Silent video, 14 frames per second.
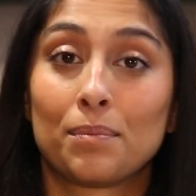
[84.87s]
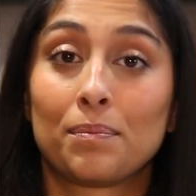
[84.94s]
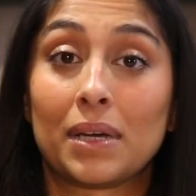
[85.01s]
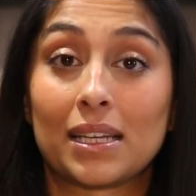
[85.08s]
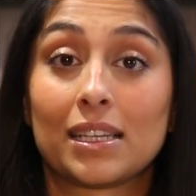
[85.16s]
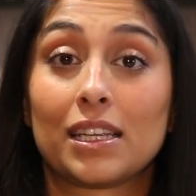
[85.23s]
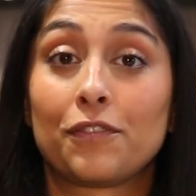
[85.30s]

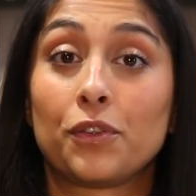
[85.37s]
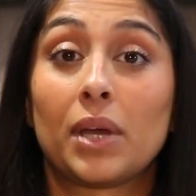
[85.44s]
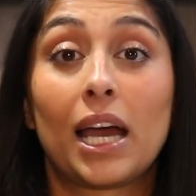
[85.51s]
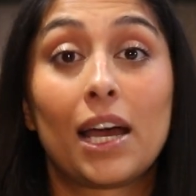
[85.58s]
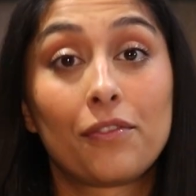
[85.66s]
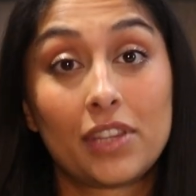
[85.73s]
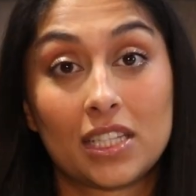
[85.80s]
But if you
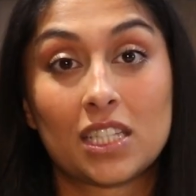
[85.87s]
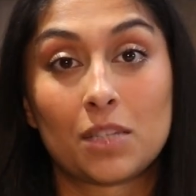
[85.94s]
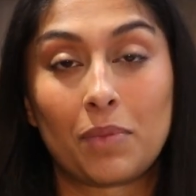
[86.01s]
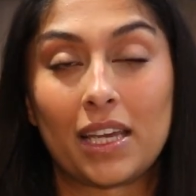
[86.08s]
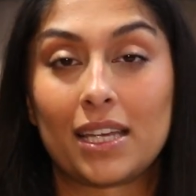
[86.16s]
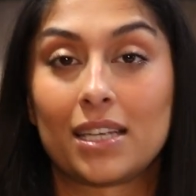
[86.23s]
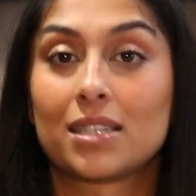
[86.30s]
have the
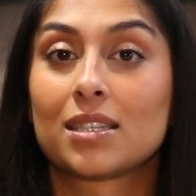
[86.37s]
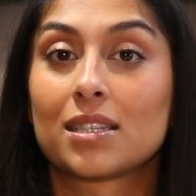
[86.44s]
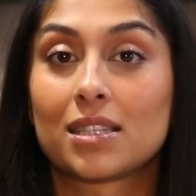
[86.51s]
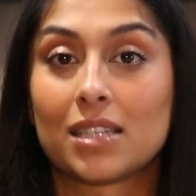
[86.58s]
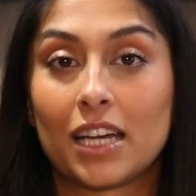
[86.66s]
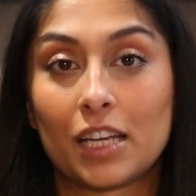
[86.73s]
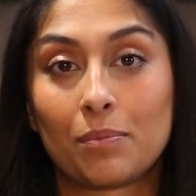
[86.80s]
space,
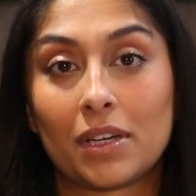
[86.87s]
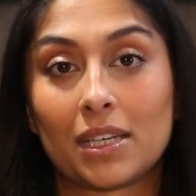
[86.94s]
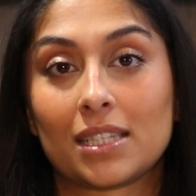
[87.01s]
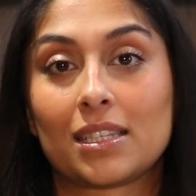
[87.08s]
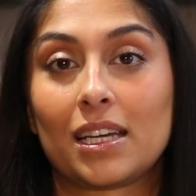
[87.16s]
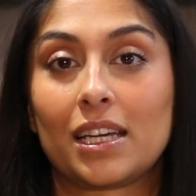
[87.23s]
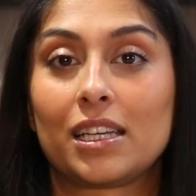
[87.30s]
side by
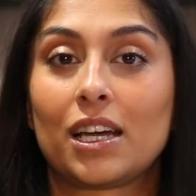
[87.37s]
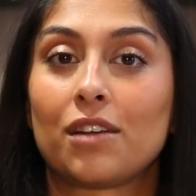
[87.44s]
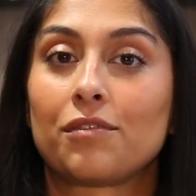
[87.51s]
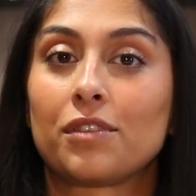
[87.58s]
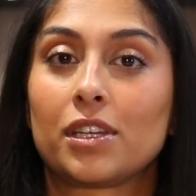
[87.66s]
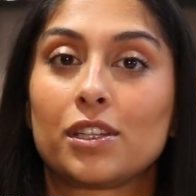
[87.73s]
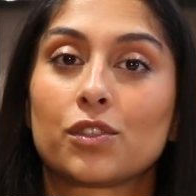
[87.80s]
side
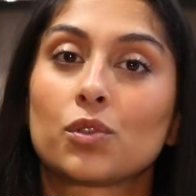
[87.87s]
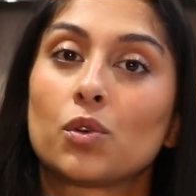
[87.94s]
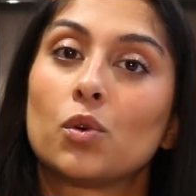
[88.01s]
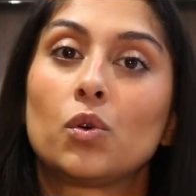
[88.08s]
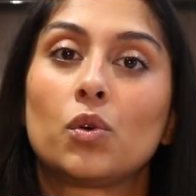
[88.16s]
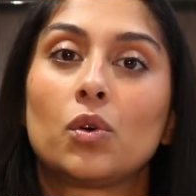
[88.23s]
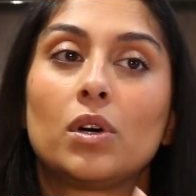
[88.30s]
ovens
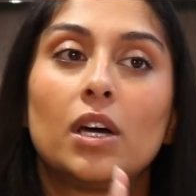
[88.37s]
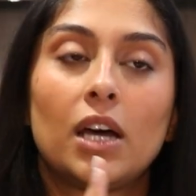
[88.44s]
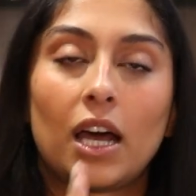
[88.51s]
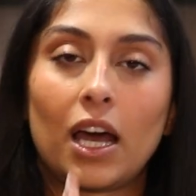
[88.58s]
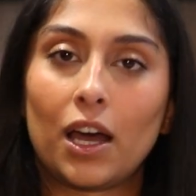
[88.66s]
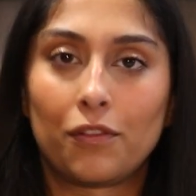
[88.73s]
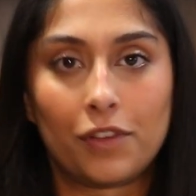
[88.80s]
or
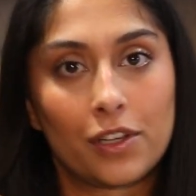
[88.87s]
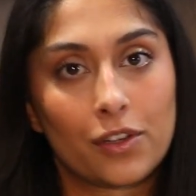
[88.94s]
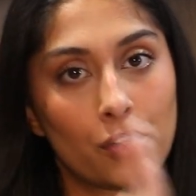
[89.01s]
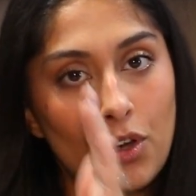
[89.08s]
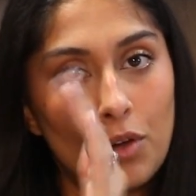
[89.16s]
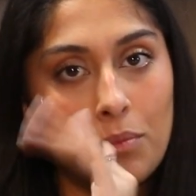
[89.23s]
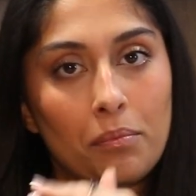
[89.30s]
oven
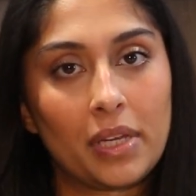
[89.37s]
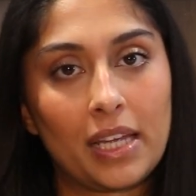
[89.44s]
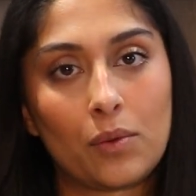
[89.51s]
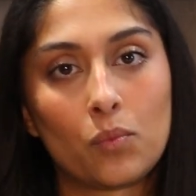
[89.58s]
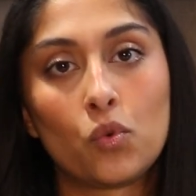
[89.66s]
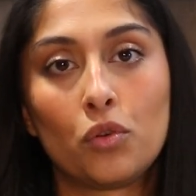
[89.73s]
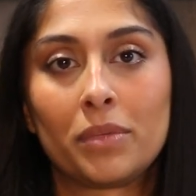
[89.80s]
combi
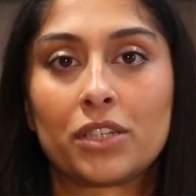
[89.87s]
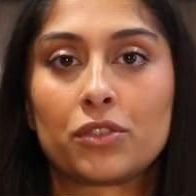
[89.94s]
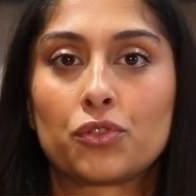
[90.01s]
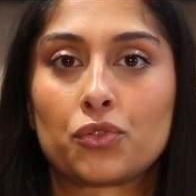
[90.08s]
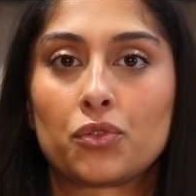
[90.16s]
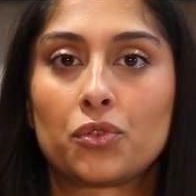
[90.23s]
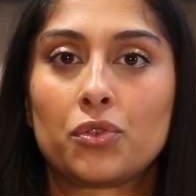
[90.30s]
and warming
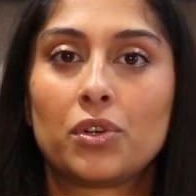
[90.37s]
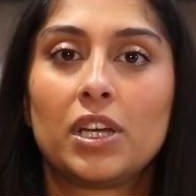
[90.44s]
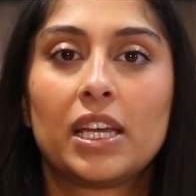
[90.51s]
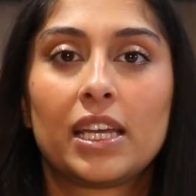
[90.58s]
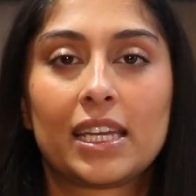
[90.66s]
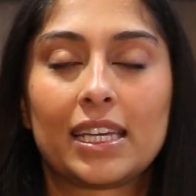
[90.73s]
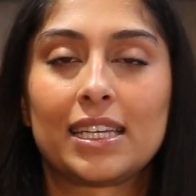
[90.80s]
drawer
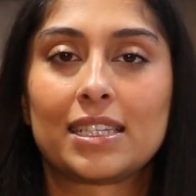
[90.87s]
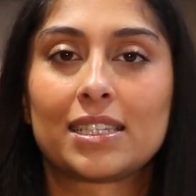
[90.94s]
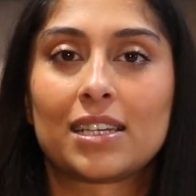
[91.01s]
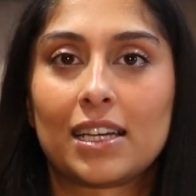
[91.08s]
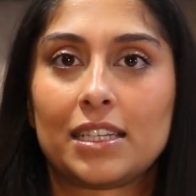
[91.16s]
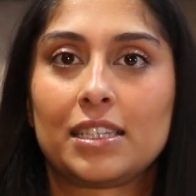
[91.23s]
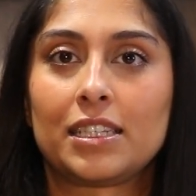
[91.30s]
is
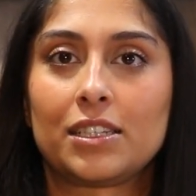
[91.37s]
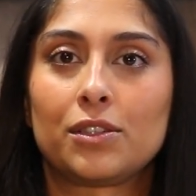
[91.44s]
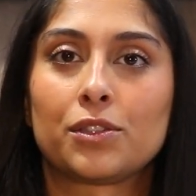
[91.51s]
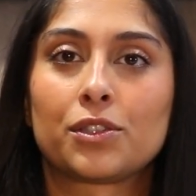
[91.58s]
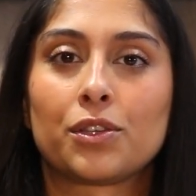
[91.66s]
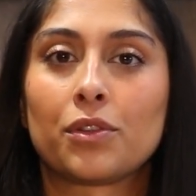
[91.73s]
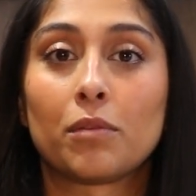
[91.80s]

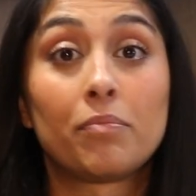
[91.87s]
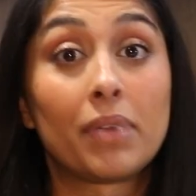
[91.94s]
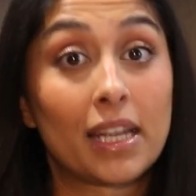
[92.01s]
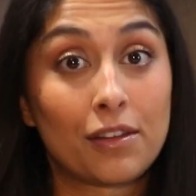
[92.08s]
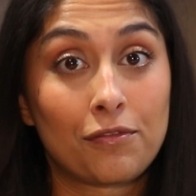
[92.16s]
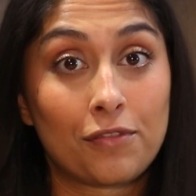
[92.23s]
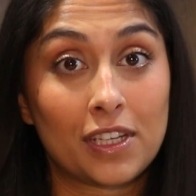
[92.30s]
ideal. So the
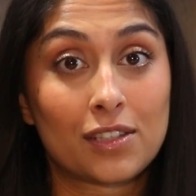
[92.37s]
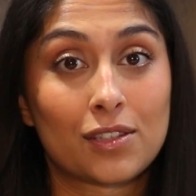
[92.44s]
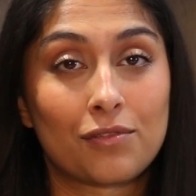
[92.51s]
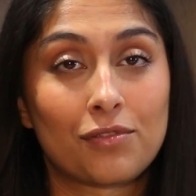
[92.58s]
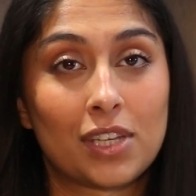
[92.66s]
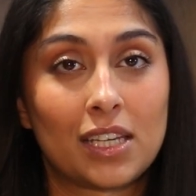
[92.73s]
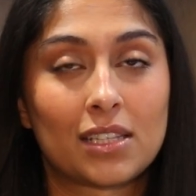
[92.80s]
benefits
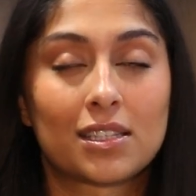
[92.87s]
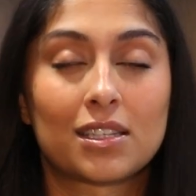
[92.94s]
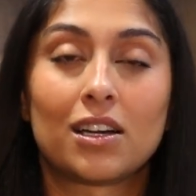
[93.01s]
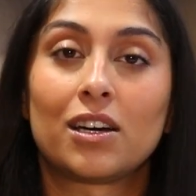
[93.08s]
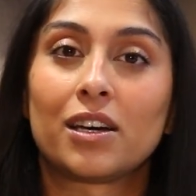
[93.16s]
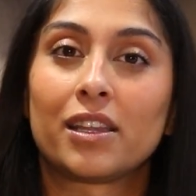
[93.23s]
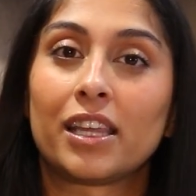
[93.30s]
of this
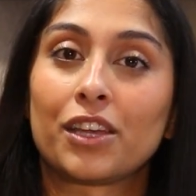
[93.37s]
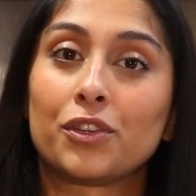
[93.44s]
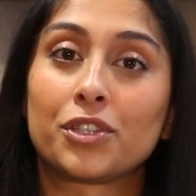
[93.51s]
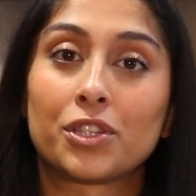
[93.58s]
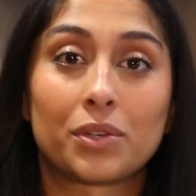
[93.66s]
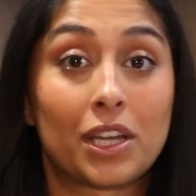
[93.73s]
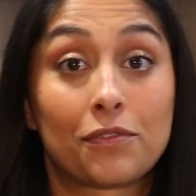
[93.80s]
are that you
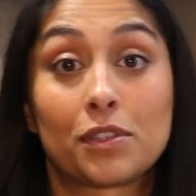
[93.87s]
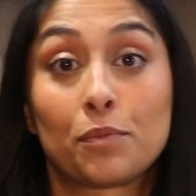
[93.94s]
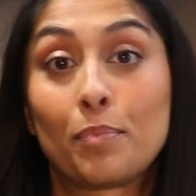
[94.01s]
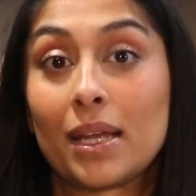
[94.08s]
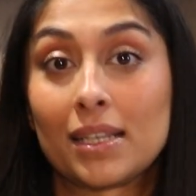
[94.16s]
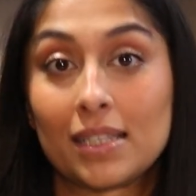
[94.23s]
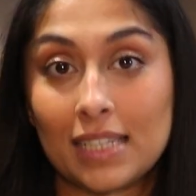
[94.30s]
don't have to
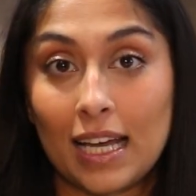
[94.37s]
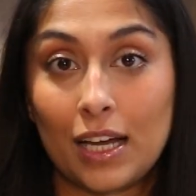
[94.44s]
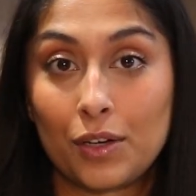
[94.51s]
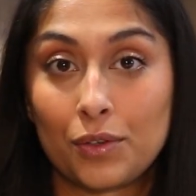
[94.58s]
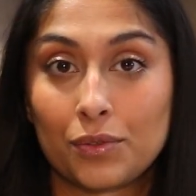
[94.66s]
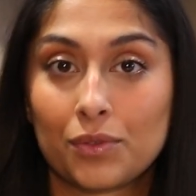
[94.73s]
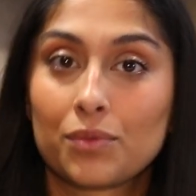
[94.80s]
bend
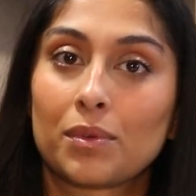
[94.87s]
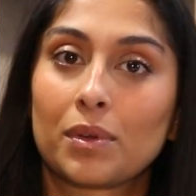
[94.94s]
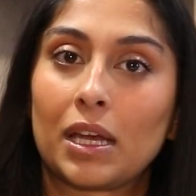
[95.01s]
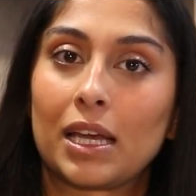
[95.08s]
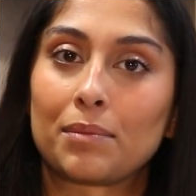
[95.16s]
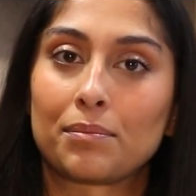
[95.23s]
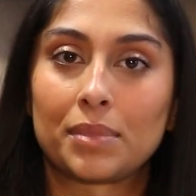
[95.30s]
down
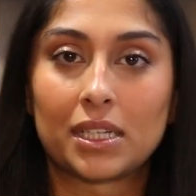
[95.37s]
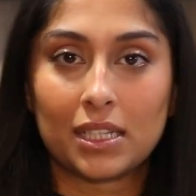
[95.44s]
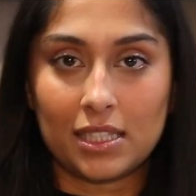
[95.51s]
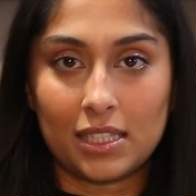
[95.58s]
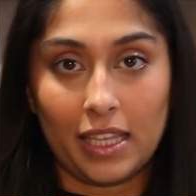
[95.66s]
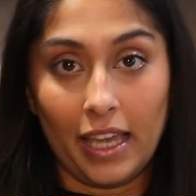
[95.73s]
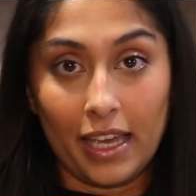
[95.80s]

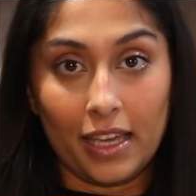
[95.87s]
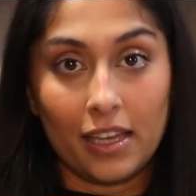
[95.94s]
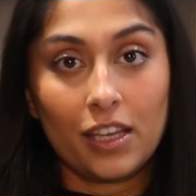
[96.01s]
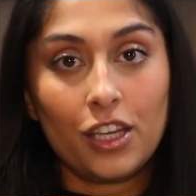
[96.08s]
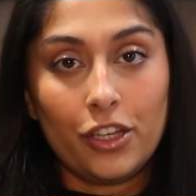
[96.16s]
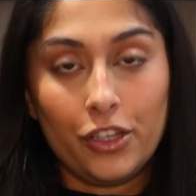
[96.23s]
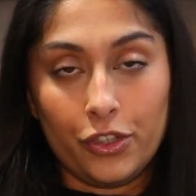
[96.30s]
because they're
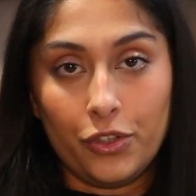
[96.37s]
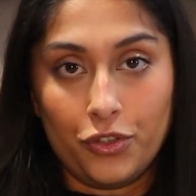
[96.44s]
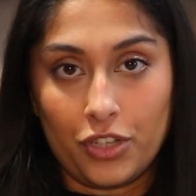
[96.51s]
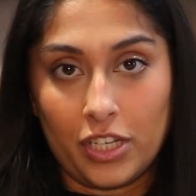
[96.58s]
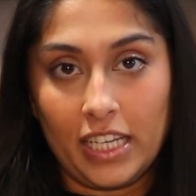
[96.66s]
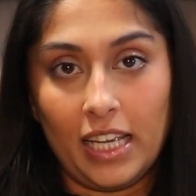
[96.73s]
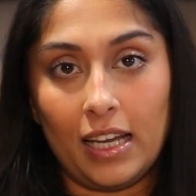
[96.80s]

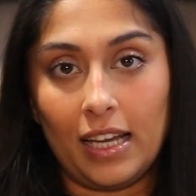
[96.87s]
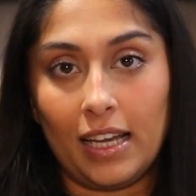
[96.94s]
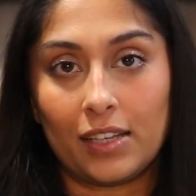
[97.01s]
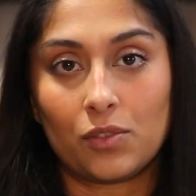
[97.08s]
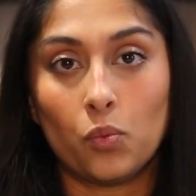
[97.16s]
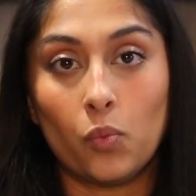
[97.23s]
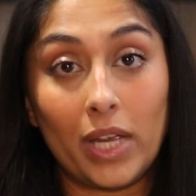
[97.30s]
usually
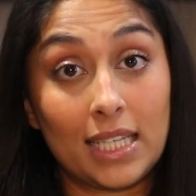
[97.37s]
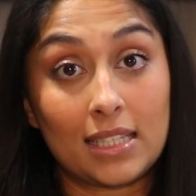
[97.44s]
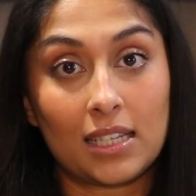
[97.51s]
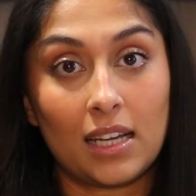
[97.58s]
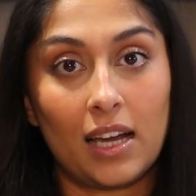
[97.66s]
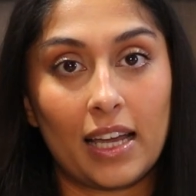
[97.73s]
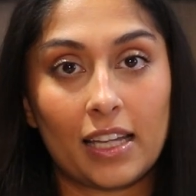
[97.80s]
at
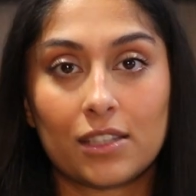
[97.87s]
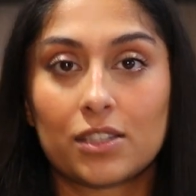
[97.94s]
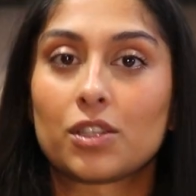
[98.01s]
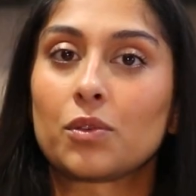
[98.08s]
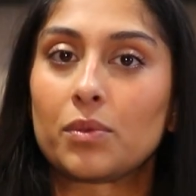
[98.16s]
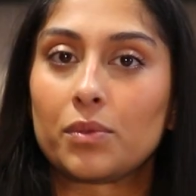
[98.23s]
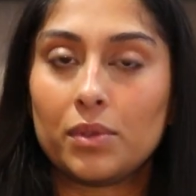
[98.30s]
waist height,
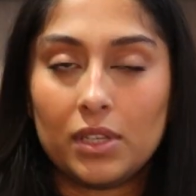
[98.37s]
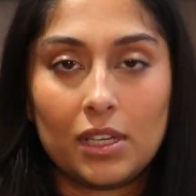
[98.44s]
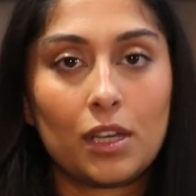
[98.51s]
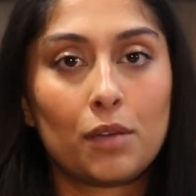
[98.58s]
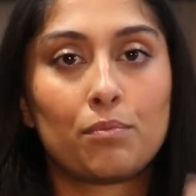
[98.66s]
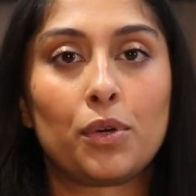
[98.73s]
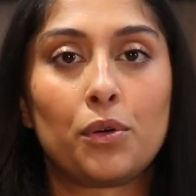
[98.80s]
so
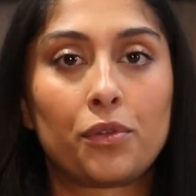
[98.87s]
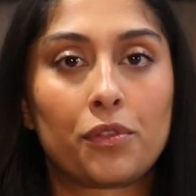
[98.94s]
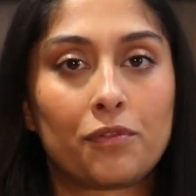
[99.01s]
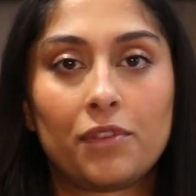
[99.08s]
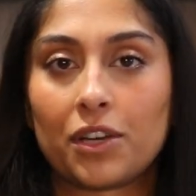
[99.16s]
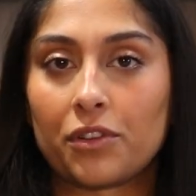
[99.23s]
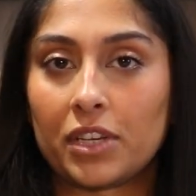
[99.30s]

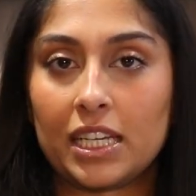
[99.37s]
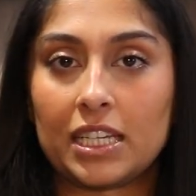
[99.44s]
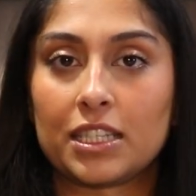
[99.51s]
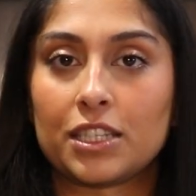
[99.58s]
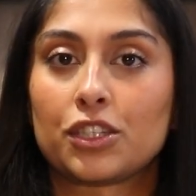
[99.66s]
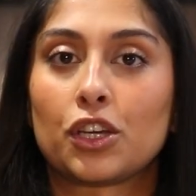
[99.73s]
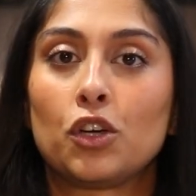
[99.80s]
both very
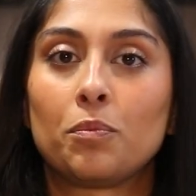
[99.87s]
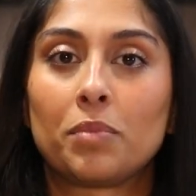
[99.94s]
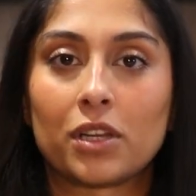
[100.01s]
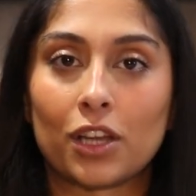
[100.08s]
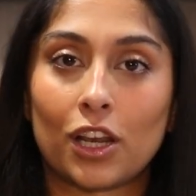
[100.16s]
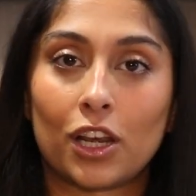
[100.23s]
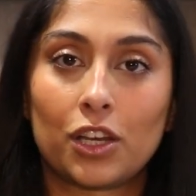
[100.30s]
easy to open
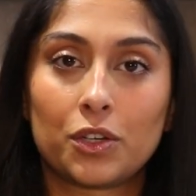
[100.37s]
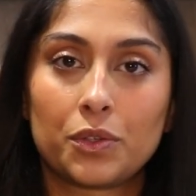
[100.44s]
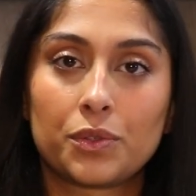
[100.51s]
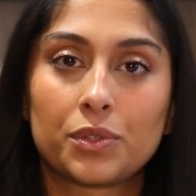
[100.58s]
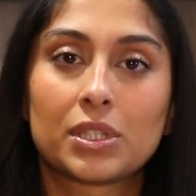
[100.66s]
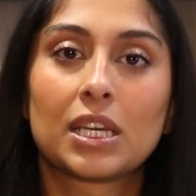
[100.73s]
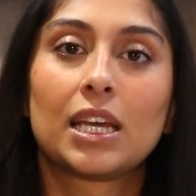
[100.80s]
and
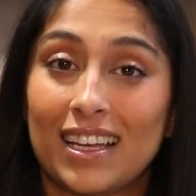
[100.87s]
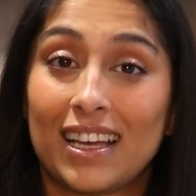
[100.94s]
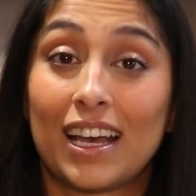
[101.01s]
close.